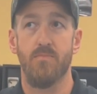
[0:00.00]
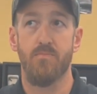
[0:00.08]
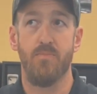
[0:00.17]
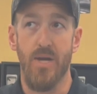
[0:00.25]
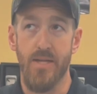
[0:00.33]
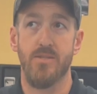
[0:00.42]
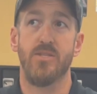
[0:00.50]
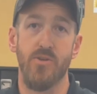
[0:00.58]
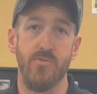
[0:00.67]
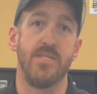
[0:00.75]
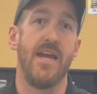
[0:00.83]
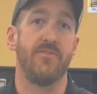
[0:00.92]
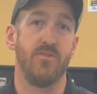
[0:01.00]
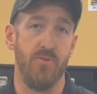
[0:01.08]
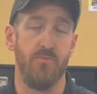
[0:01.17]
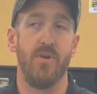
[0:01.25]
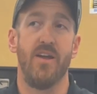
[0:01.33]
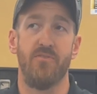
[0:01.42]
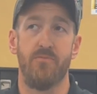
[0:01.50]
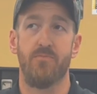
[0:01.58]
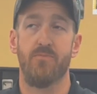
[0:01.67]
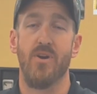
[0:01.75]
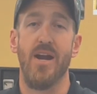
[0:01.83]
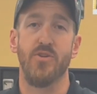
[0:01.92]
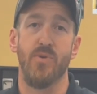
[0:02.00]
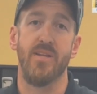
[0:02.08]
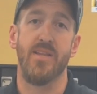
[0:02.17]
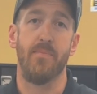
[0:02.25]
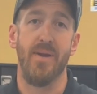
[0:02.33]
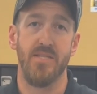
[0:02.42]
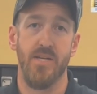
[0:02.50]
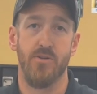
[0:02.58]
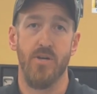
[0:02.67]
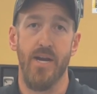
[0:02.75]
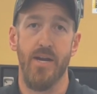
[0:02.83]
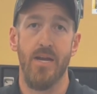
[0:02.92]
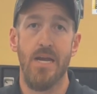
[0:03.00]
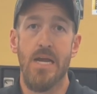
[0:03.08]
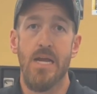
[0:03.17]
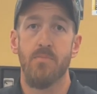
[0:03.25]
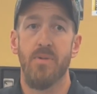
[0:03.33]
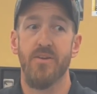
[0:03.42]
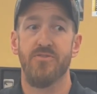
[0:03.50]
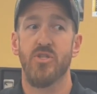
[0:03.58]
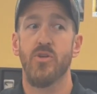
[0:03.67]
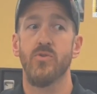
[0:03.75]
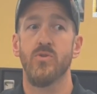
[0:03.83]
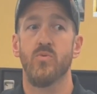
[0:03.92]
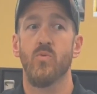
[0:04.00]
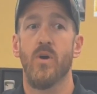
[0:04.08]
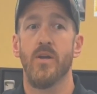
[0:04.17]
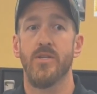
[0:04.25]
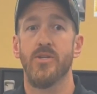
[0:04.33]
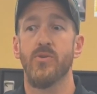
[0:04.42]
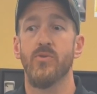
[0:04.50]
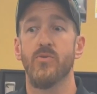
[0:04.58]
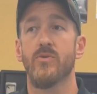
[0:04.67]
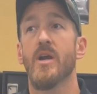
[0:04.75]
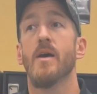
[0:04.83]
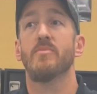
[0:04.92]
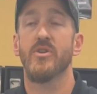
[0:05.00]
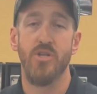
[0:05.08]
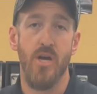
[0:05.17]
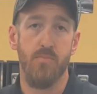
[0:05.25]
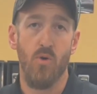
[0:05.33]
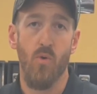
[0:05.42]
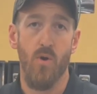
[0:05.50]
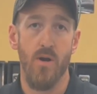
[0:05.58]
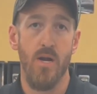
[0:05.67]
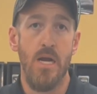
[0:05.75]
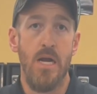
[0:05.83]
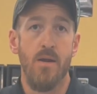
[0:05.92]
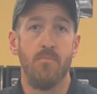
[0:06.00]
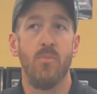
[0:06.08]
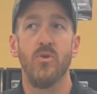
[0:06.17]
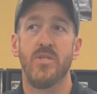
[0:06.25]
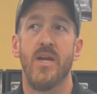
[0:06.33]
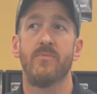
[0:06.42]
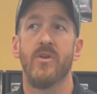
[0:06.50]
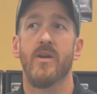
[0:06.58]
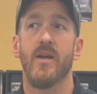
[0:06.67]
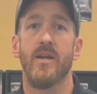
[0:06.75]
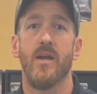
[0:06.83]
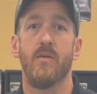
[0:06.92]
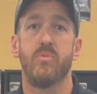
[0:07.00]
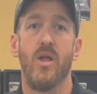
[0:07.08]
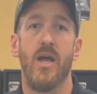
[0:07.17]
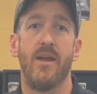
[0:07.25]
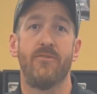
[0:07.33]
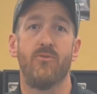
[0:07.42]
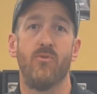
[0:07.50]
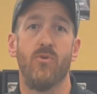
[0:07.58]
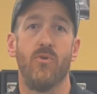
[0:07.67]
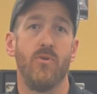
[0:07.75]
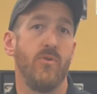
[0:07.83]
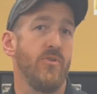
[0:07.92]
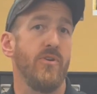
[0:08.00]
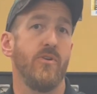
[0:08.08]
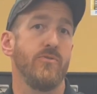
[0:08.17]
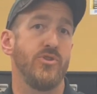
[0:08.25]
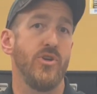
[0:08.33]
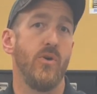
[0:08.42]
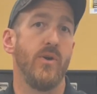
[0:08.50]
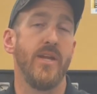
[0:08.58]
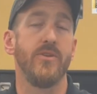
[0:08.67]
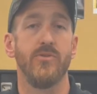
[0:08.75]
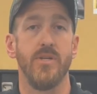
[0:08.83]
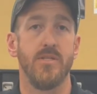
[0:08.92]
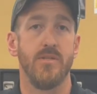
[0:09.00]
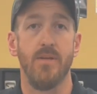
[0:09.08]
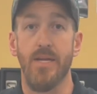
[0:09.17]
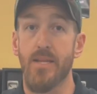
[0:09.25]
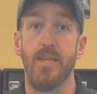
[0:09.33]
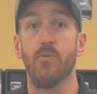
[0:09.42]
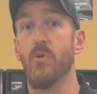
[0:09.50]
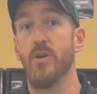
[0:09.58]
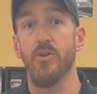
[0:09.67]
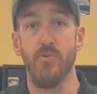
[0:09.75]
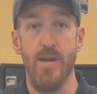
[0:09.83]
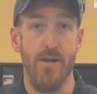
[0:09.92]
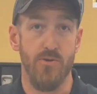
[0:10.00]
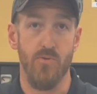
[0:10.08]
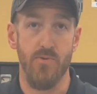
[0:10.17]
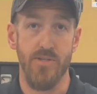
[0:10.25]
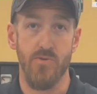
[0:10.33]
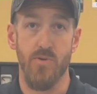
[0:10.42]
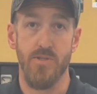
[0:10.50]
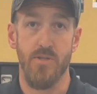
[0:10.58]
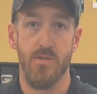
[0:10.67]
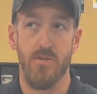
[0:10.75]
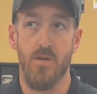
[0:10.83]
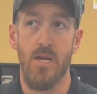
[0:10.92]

but students have to have graduated that basic trade. But if students want to come to Job Corps, most of the time they're going to apply for, they'll show an interest, like they want to do natural resources.